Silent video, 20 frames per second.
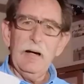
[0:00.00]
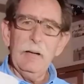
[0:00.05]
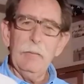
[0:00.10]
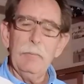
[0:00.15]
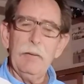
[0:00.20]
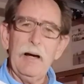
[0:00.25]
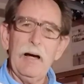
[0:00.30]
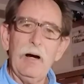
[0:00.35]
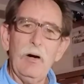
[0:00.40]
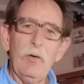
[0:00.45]

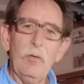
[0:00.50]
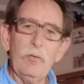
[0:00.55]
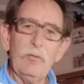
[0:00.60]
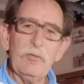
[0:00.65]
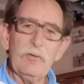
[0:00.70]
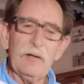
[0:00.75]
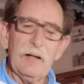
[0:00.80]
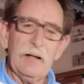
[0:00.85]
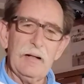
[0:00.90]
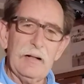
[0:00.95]

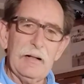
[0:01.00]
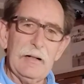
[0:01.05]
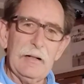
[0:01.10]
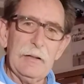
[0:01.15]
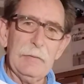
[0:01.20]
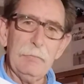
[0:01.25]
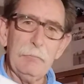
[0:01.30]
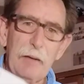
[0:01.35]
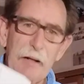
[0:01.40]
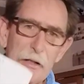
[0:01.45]
about
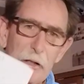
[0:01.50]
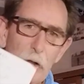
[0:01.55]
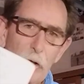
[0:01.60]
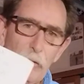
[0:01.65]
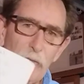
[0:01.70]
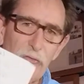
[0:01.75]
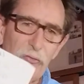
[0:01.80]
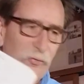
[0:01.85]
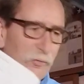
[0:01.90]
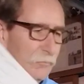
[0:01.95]
uh, my
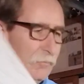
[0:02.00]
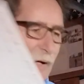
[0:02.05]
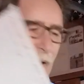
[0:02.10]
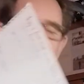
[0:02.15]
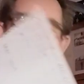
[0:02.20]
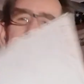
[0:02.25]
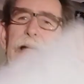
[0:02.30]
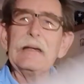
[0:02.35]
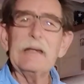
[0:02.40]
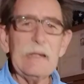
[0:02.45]
notes,
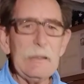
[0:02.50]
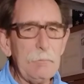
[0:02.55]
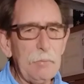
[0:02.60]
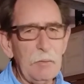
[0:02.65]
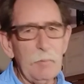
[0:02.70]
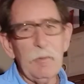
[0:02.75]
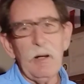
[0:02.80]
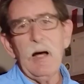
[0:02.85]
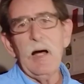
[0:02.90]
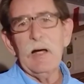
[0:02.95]
I keep
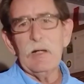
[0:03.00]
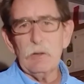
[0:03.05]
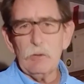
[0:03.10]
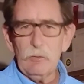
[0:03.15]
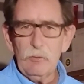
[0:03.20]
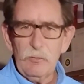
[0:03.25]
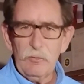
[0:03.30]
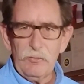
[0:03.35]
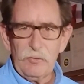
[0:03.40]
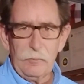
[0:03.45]
them, I
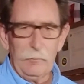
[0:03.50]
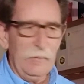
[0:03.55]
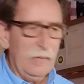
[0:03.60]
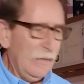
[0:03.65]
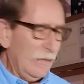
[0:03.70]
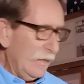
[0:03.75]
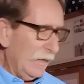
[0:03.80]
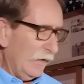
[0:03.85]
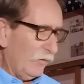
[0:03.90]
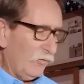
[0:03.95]
use them.
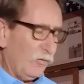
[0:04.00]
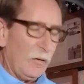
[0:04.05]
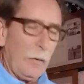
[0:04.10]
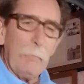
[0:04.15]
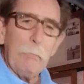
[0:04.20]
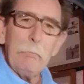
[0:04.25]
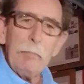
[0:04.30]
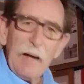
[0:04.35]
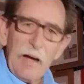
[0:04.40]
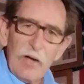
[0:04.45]
It's
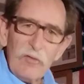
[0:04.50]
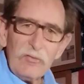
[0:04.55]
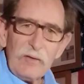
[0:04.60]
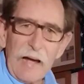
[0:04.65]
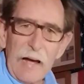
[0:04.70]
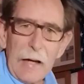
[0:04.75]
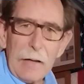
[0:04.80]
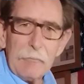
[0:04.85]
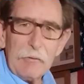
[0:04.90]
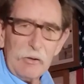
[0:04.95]
the best
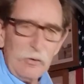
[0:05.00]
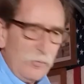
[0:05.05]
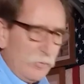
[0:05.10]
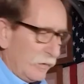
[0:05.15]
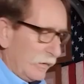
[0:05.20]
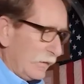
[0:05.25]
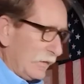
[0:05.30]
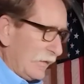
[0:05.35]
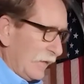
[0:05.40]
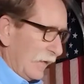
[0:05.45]
habit you
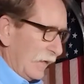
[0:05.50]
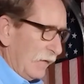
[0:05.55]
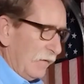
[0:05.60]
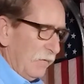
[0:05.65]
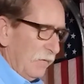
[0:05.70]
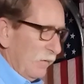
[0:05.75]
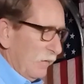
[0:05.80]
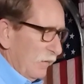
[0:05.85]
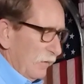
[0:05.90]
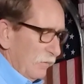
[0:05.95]
can
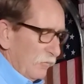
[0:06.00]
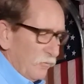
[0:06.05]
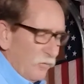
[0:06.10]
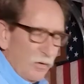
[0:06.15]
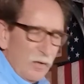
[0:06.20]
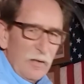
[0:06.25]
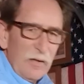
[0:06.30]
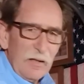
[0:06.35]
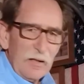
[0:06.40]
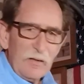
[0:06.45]
get.
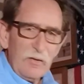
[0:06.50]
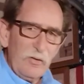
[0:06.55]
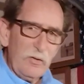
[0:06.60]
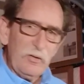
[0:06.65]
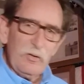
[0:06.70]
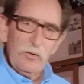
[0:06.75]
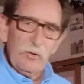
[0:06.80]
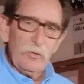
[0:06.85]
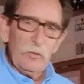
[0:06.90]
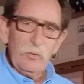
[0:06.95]

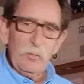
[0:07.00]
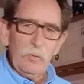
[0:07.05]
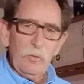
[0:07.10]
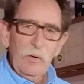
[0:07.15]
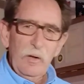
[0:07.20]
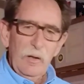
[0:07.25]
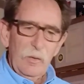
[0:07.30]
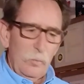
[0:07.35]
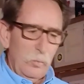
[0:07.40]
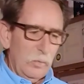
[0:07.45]

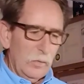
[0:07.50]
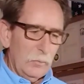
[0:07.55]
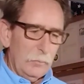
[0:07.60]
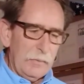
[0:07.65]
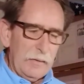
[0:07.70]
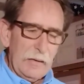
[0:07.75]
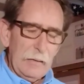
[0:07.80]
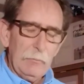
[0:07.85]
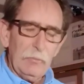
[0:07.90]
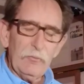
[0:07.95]
You will
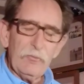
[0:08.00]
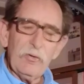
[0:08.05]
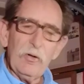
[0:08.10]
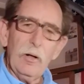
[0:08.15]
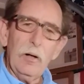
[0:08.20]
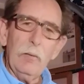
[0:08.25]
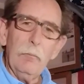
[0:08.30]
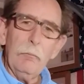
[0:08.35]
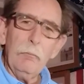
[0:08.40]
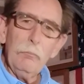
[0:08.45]
be able
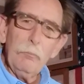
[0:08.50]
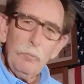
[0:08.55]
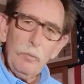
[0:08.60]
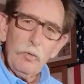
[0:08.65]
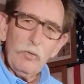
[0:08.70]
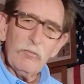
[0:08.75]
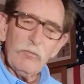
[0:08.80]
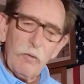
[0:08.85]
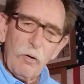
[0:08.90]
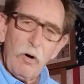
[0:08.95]
to
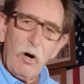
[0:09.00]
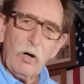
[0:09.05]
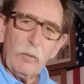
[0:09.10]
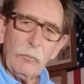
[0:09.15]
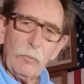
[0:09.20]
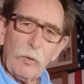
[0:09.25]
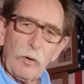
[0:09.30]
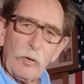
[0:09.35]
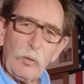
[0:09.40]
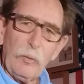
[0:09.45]
move
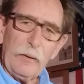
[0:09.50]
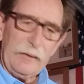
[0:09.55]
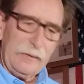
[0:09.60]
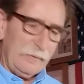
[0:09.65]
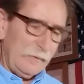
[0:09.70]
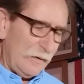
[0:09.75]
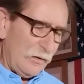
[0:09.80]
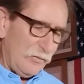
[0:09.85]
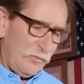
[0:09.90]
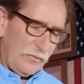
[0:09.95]
along more
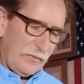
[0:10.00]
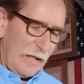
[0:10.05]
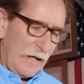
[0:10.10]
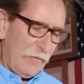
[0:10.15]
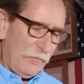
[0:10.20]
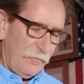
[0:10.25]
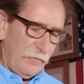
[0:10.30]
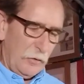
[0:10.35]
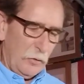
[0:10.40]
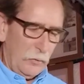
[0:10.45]
quickly,
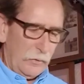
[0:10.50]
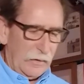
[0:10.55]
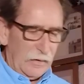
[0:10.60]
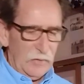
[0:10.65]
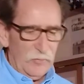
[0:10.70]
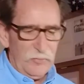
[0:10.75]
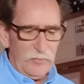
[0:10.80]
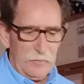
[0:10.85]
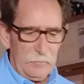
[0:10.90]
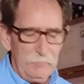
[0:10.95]
stay
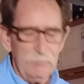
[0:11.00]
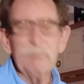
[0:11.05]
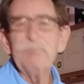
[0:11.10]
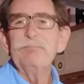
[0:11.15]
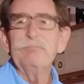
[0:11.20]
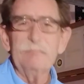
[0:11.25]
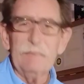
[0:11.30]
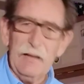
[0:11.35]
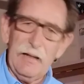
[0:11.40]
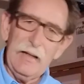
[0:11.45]
focused,
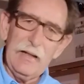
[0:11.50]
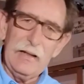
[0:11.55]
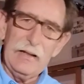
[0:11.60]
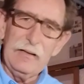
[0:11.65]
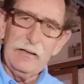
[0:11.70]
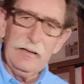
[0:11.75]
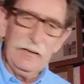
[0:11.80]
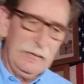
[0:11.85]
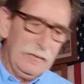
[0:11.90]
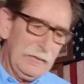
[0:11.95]

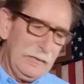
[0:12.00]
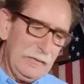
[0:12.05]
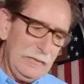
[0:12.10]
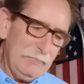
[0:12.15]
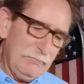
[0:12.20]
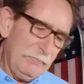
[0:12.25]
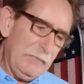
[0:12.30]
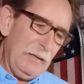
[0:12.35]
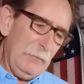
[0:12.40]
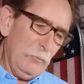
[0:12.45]
and
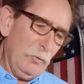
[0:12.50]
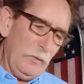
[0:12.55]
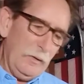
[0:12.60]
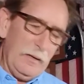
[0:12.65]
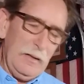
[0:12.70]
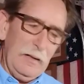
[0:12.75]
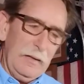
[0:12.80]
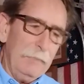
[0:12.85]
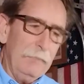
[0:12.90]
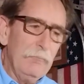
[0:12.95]
get more
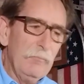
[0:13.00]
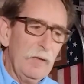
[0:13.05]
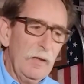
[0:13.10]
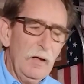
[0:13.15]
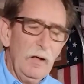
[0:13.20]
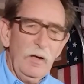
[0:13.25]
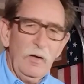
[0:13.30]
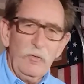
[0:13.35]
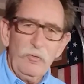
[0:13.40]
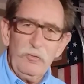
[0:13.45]
done.
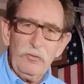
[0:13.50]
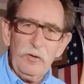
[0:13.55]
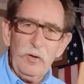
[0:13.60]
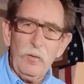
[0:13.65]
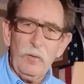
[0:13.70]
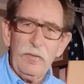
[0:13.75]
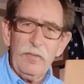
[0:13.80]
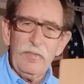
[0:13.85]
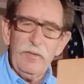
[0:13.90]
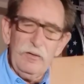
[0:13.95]

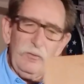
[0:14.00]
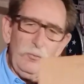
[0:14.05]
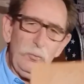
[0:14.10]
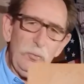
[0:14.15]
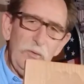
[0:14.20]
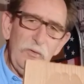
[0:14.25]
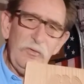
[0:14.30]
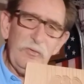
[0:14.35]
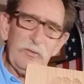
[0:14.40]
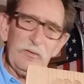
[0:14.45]
So
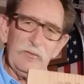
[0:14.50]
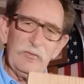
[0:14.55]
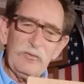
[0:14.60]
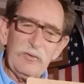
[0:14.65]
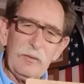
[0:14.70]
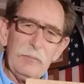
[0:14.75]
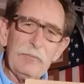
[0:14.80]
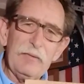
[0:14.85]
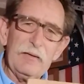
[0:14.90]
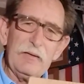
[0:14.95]
this was
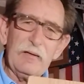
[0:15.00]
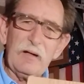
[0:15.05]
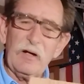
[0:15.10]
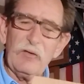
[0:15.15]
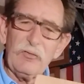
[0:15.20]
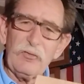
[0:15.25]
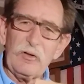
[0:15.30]
something that I